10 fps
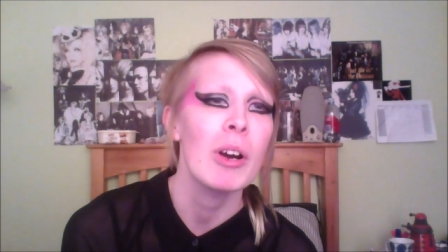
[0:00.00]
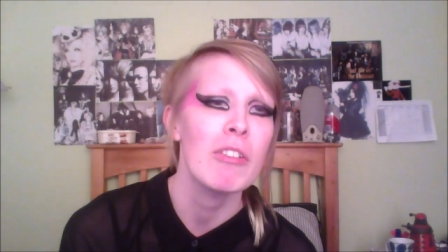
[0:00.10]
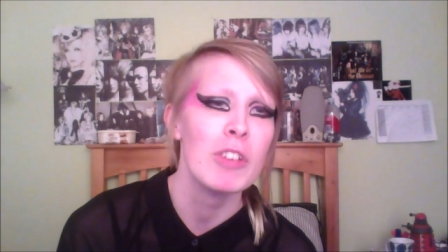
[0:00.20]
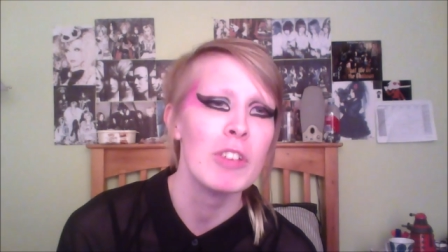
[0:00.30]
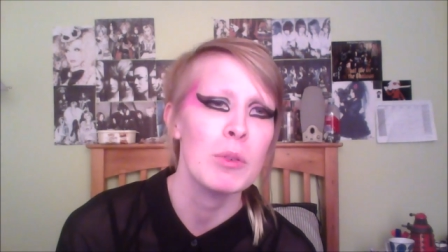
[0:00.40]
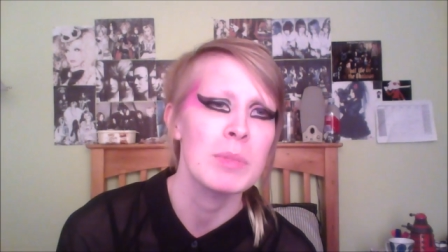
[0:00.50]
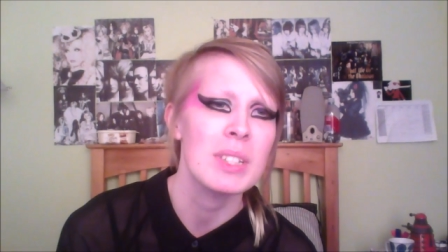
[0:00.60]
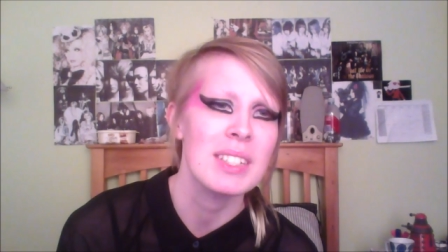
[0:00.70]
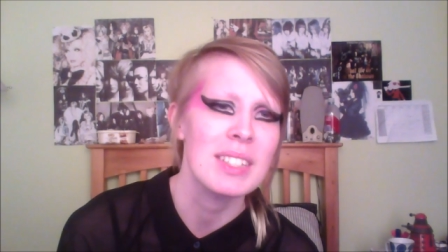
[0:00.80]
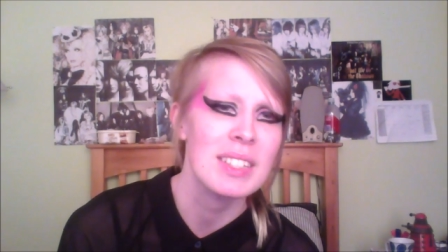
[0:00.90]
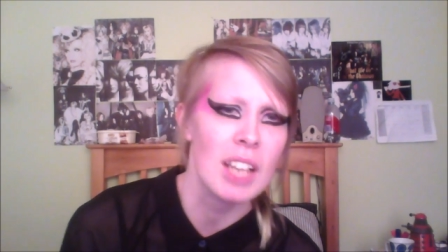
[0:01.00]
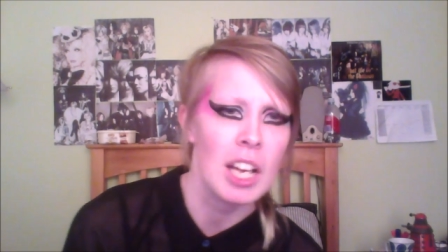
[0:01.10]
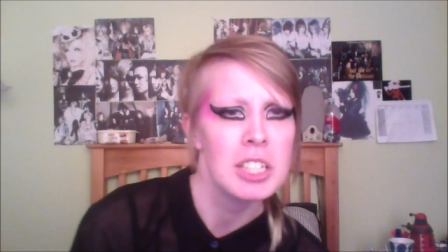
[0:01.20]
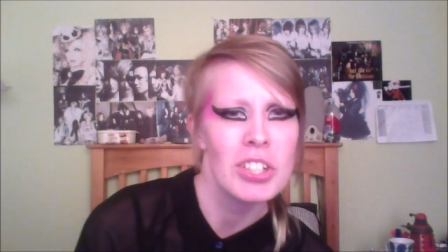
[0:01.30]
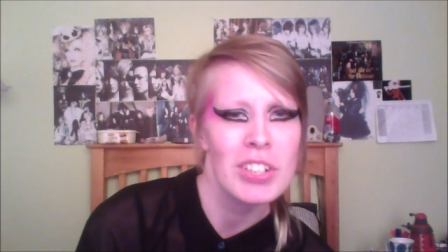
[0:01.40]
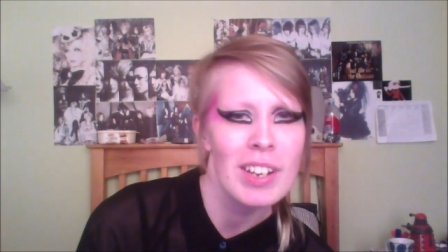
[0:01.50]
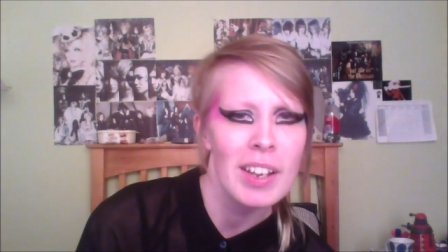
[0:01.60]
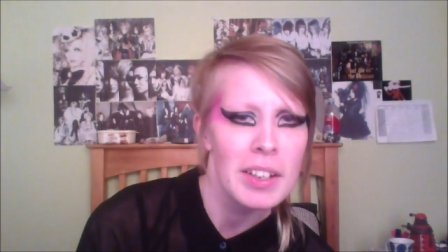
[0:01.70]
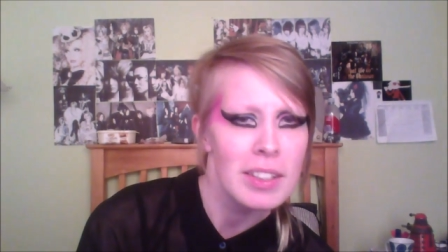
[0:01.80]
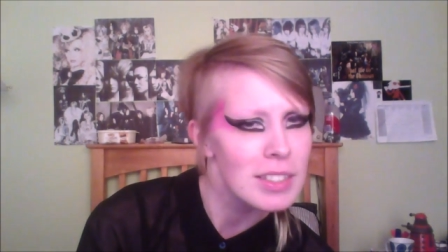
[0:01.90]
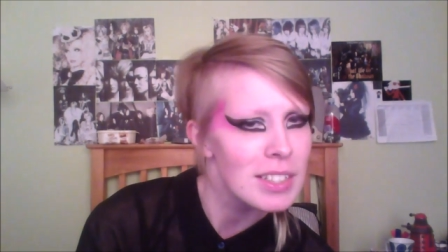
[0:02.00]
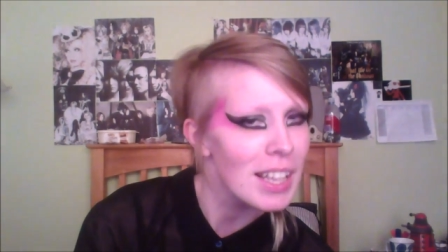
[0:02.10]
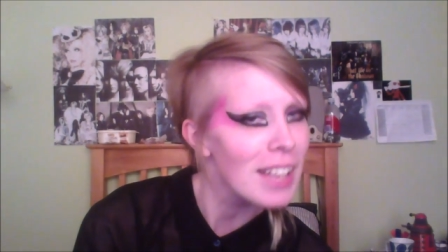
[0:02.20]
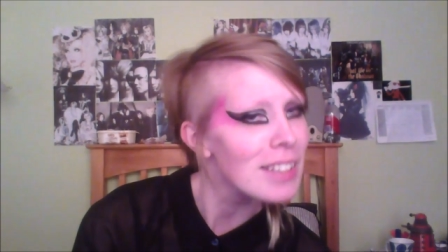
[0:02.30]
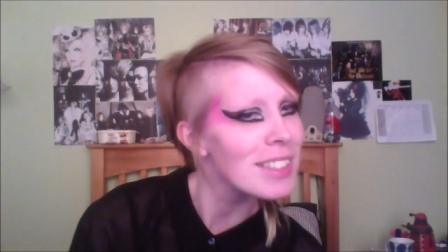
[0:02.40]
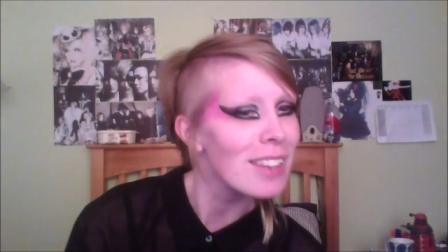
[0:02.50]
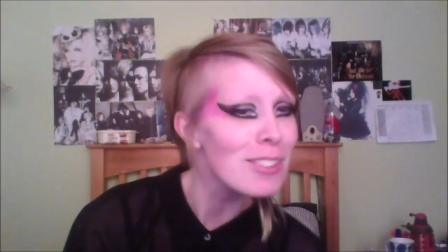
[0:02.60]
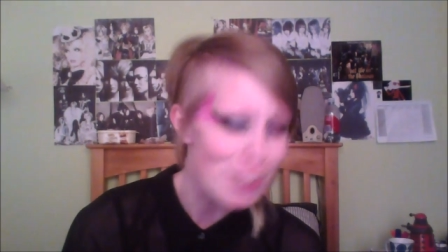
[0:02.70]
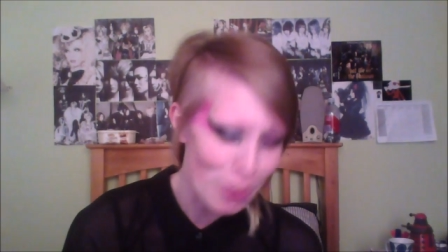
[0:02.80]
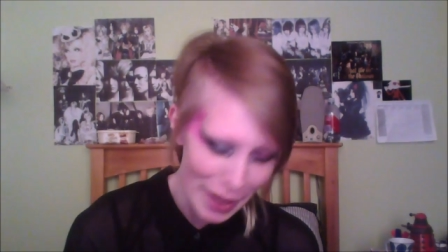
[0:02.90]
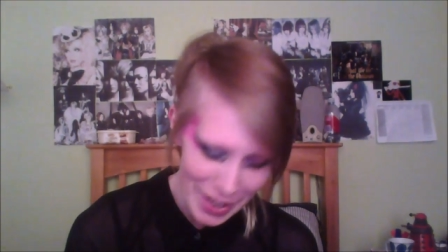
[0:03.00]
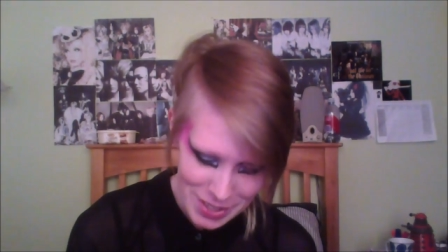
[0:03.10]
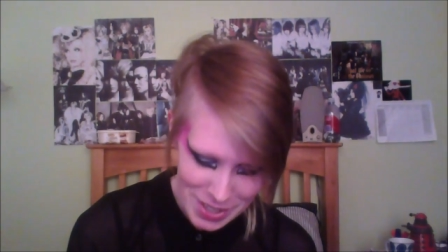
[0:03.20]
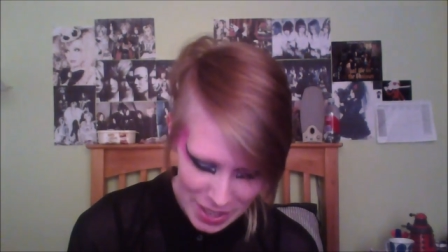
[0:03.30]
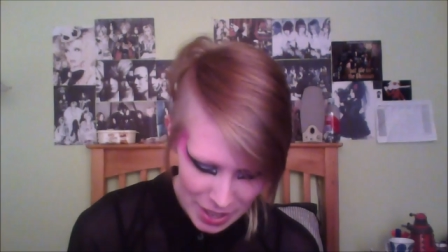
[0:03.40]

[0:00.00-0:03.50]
perfumes and such, because that sounds great.